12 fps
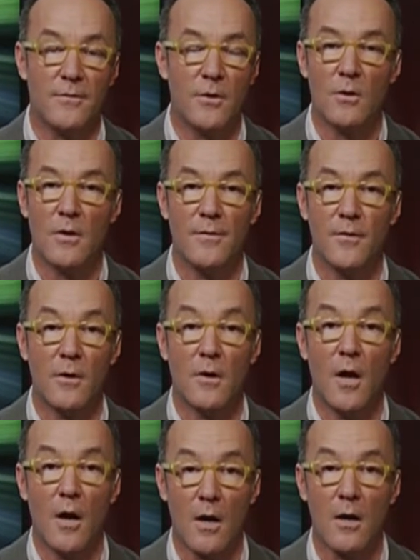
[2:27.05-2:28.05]
If, your if your
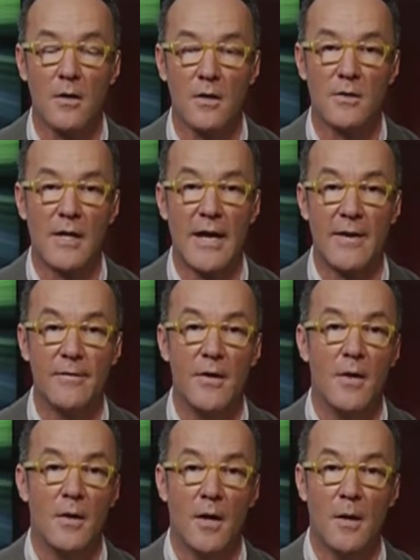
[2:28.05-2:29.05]
car does not have
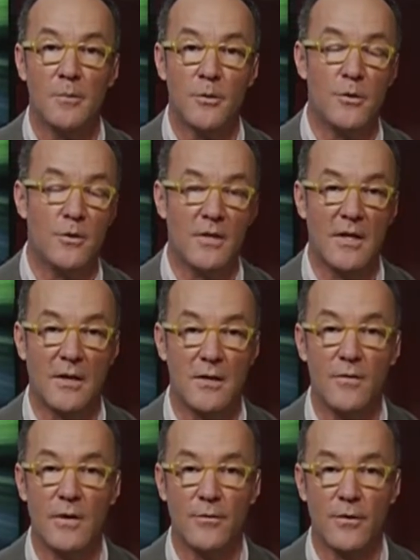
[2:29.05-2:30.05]
uh, Bluetooth
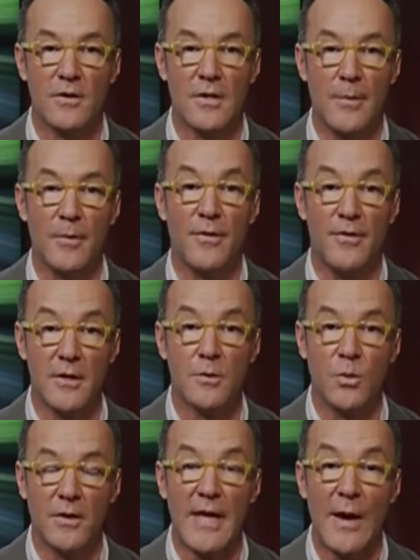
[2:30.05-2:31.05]
connectivity, for example,
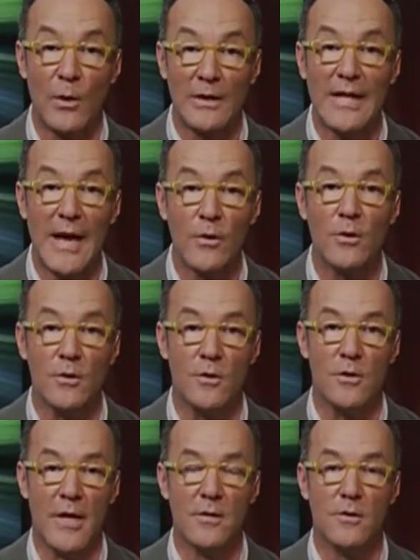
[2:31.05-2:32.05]
this will now allow you to
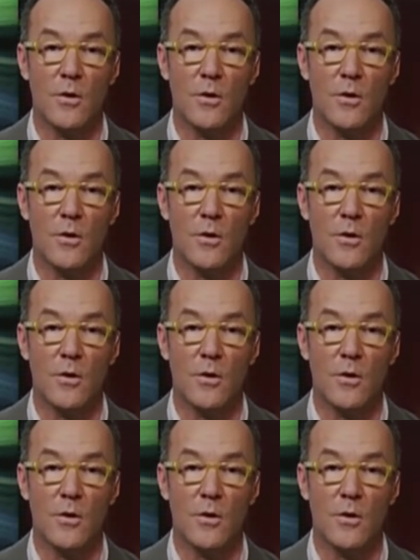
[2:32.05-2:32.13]
do that.